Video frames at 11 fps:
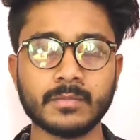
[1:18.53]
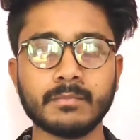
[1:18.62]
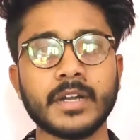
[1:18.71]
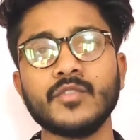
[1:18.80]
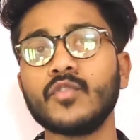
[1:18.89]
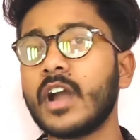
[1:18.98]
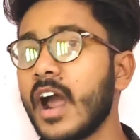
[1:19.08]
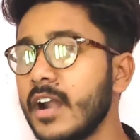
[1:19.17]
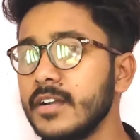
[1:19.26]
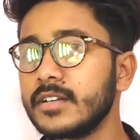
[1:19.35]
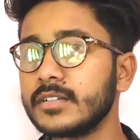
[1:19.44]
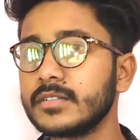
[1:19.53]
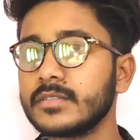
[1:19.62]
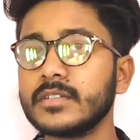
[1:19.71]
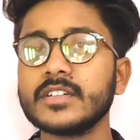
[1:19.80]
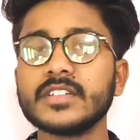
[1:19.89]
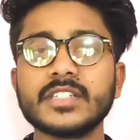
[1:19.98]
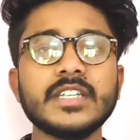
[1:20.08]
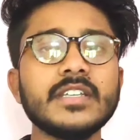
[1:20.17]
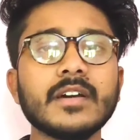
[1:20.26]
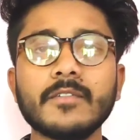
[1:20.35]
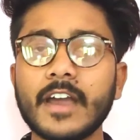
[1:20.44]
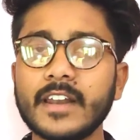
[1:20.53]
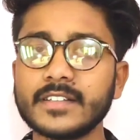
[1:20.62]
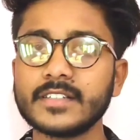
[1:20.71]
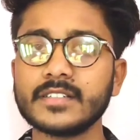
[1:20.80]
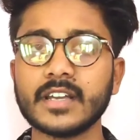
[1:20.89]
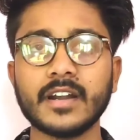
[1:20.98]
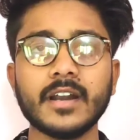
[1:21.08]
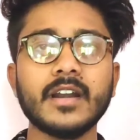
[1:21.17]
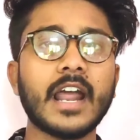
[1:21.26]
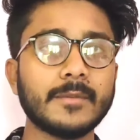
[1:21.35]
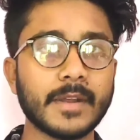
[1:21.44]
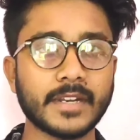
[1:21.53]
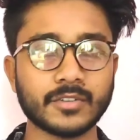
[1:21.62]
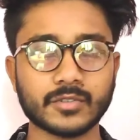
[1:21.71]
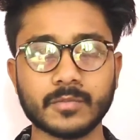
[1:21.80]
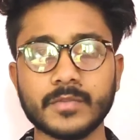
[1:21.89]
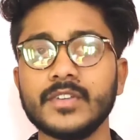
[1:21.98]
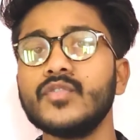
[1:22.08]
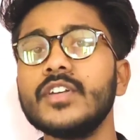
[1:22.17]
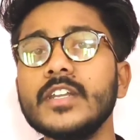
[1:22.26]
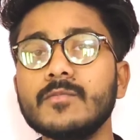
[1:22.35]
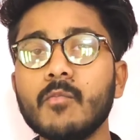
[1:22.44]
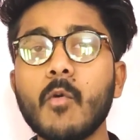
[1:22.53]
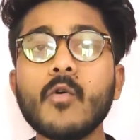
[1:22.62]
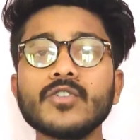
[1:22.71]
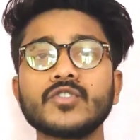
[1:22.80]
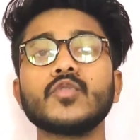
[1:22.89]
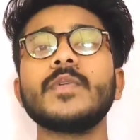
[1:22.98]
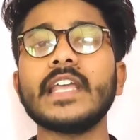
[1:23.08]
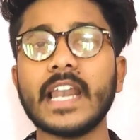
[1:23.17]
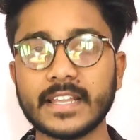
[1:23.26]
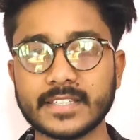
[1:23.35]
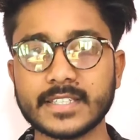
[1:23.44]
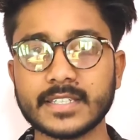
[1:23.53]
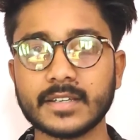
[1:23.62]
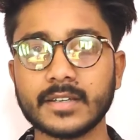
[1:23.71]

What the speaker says: but you can't see the viruses under light microscope. You need more zooming lens.